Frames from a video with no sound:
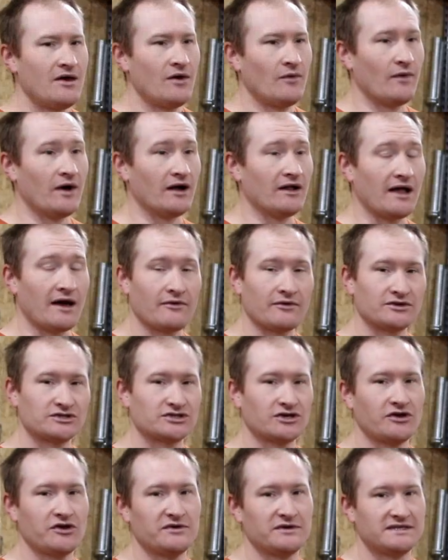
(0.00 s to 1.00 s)
Well, I want to
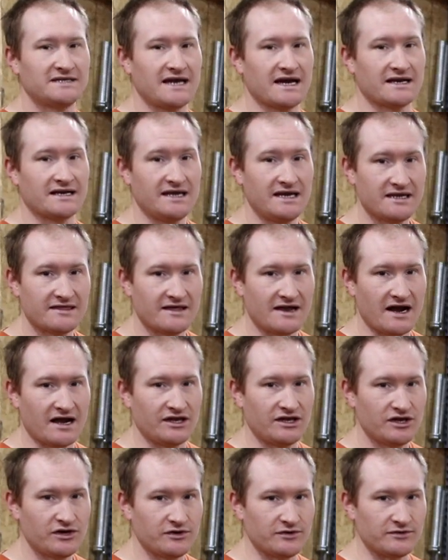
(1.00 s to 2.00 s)
show you a technique that I
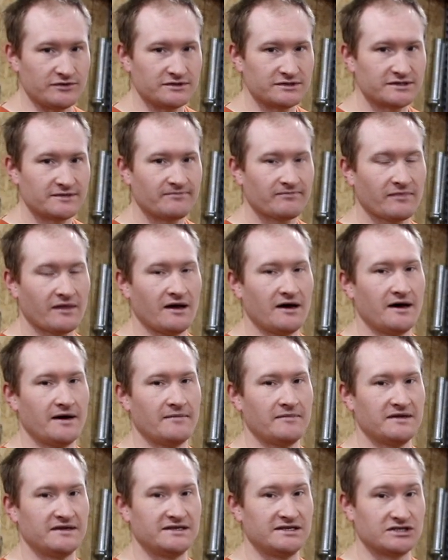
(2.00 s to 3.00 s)
use
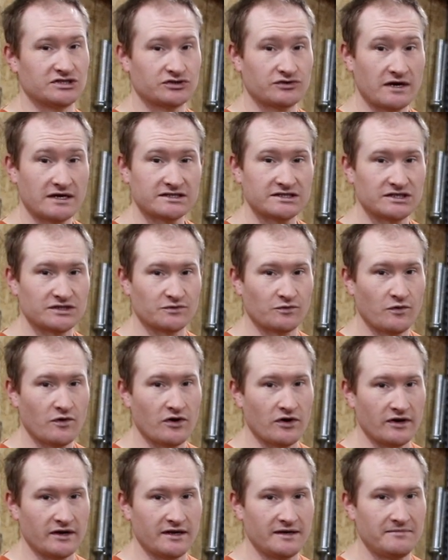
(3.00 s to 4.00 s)
um, that distresses wood.